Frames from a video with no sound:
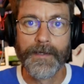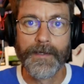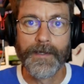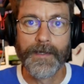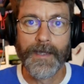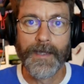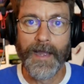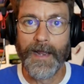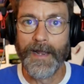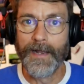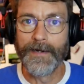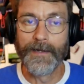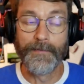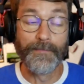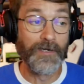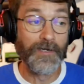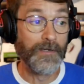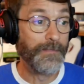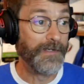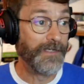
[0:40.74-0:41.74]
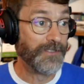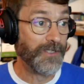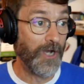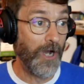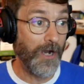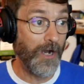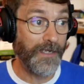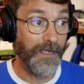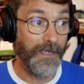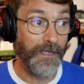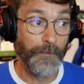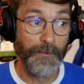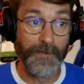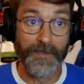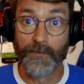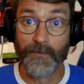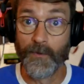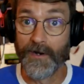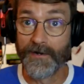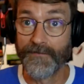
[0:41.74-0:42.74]
and I'm going to be talking
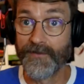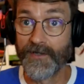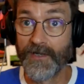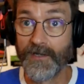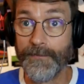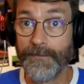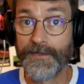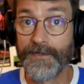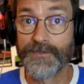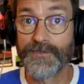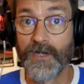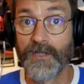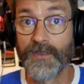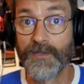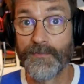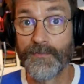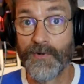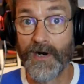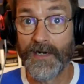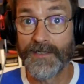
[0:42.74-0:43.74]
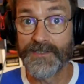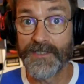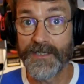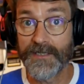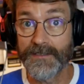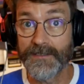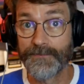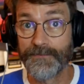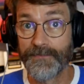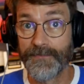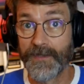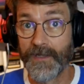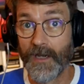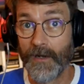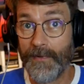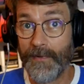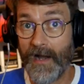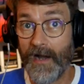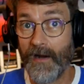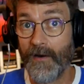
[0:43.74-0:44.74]
with one of the committers on the project
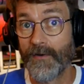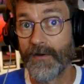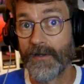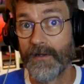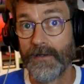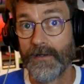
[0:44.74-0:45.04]
about